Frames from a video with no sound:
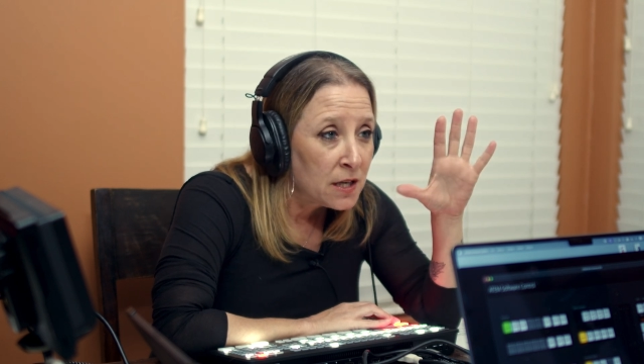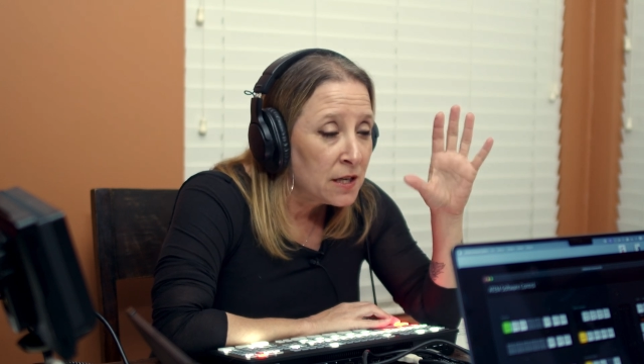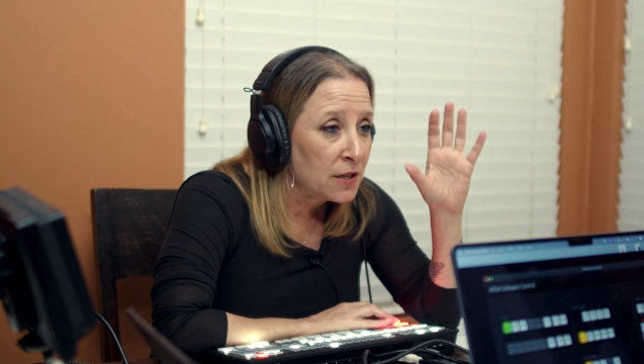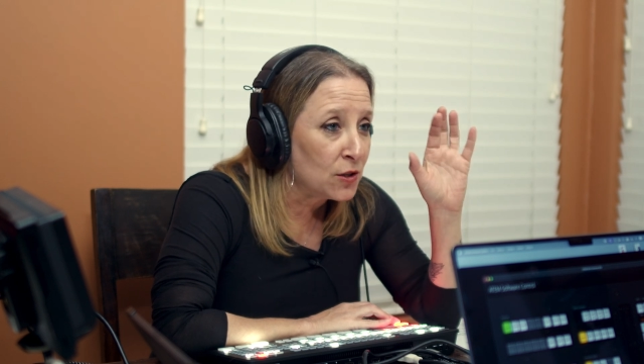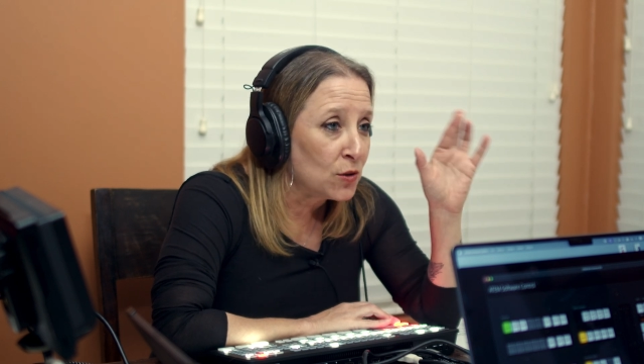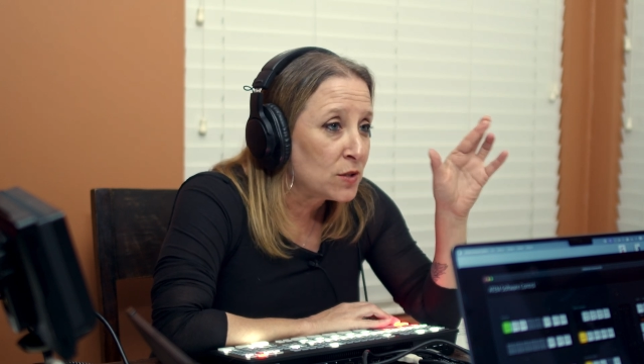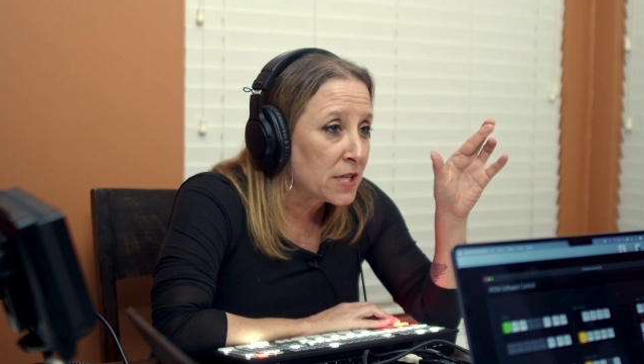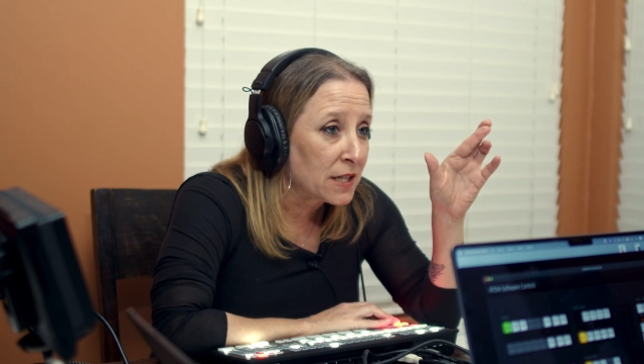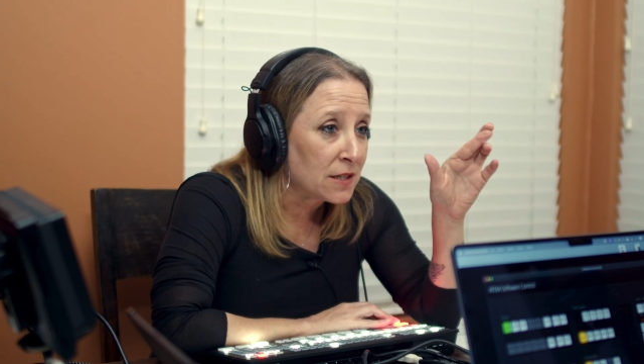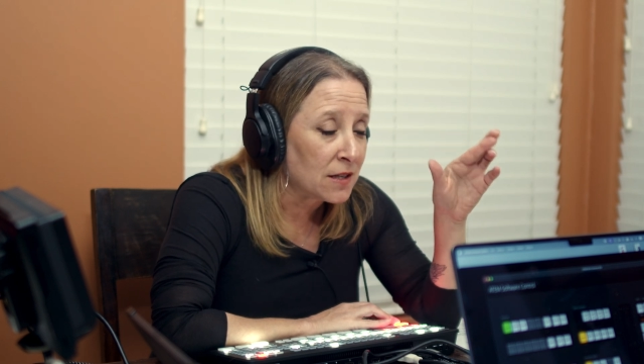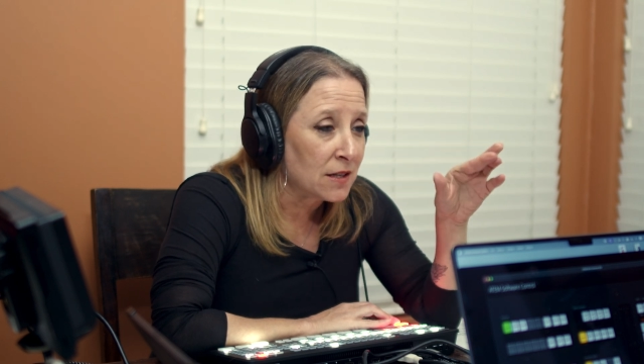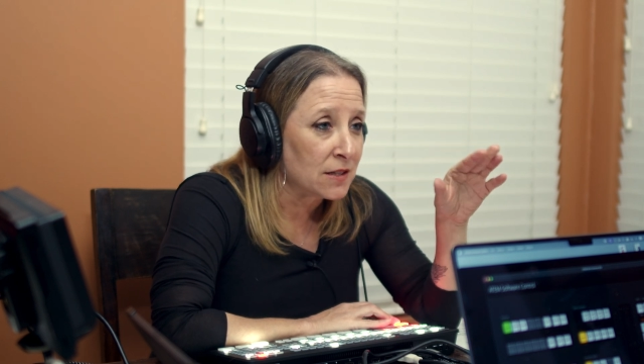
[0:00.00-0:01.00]
new
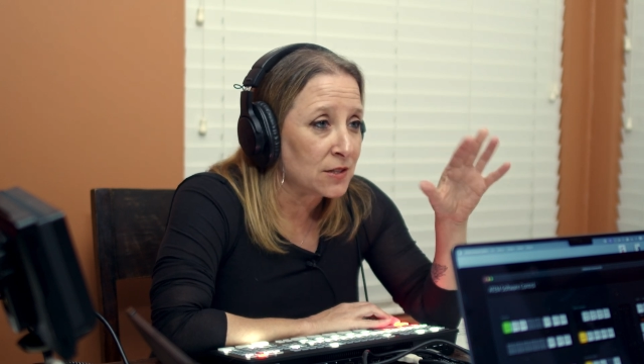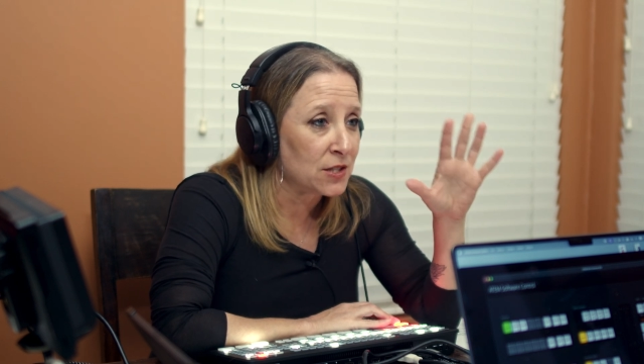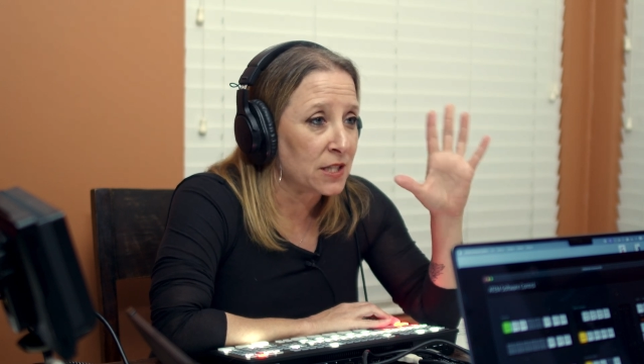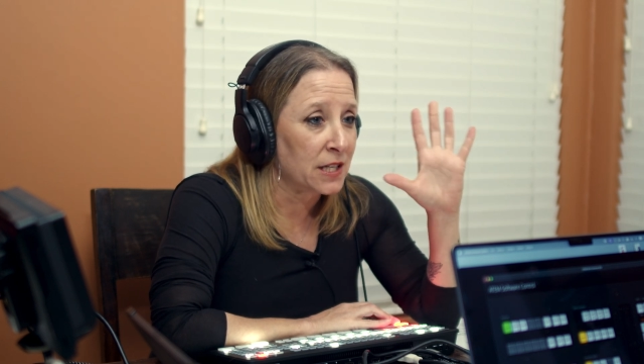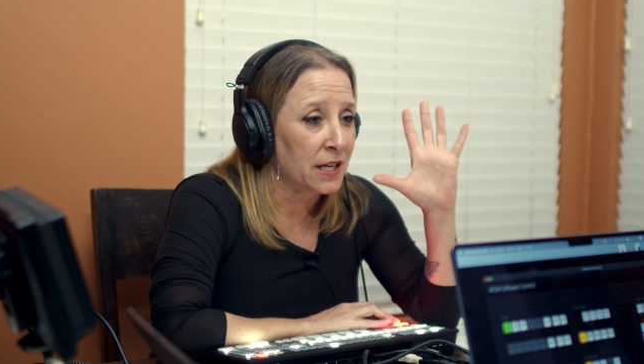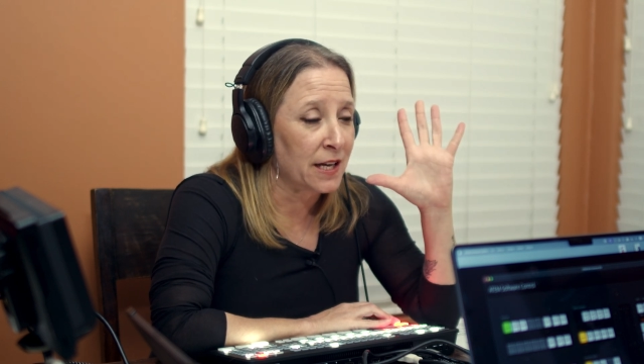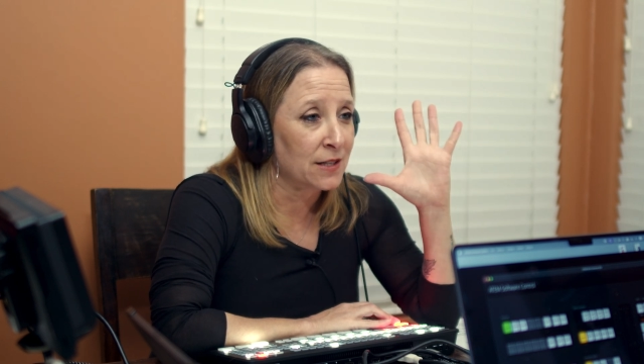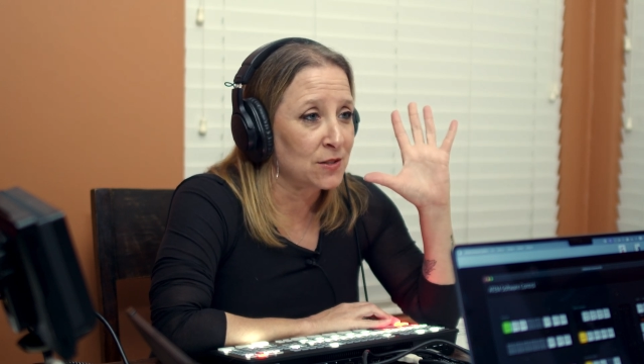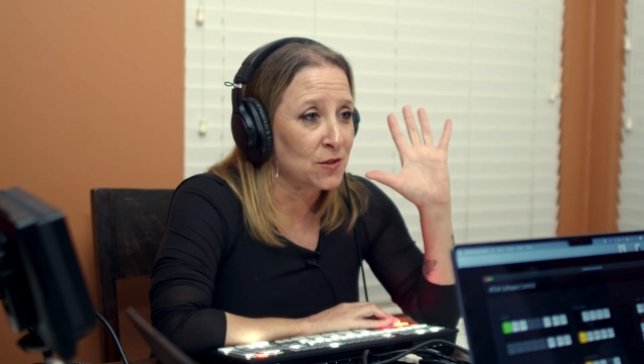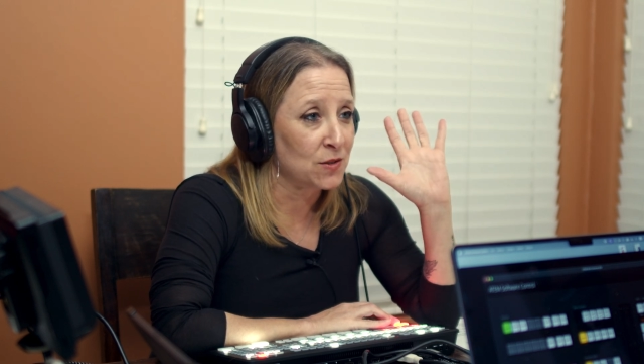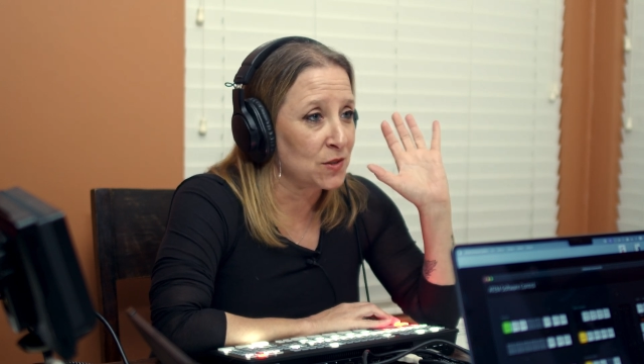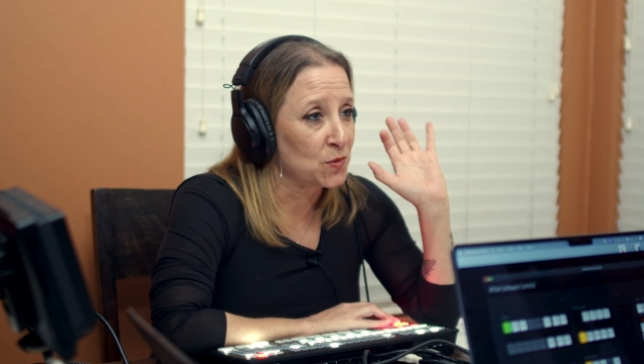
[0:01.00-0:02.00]
technology. And
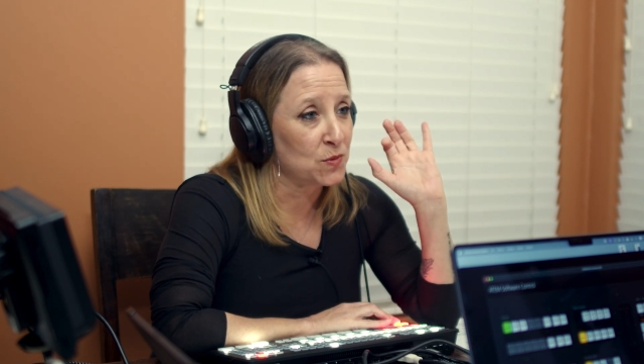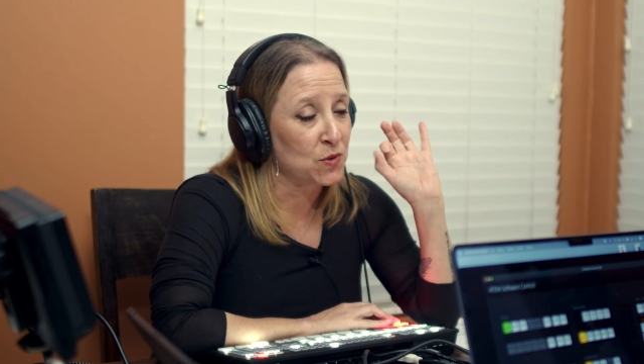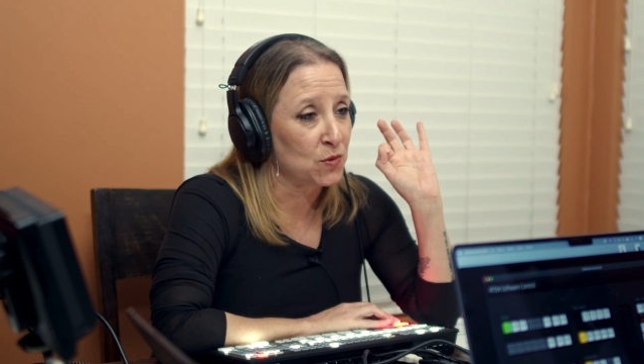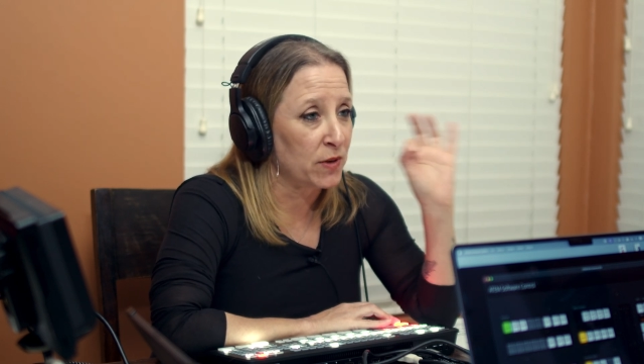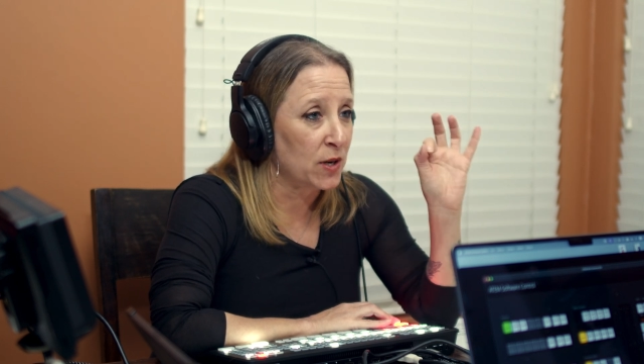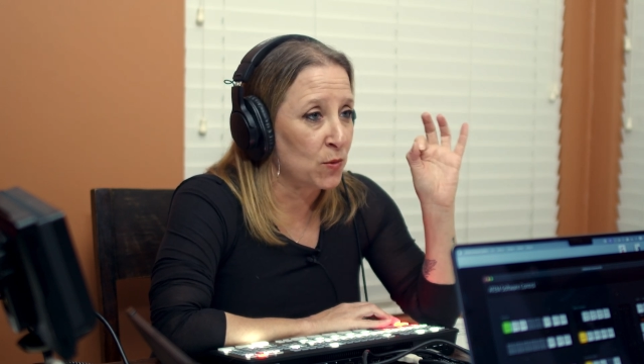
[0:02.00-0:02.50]
so this was a great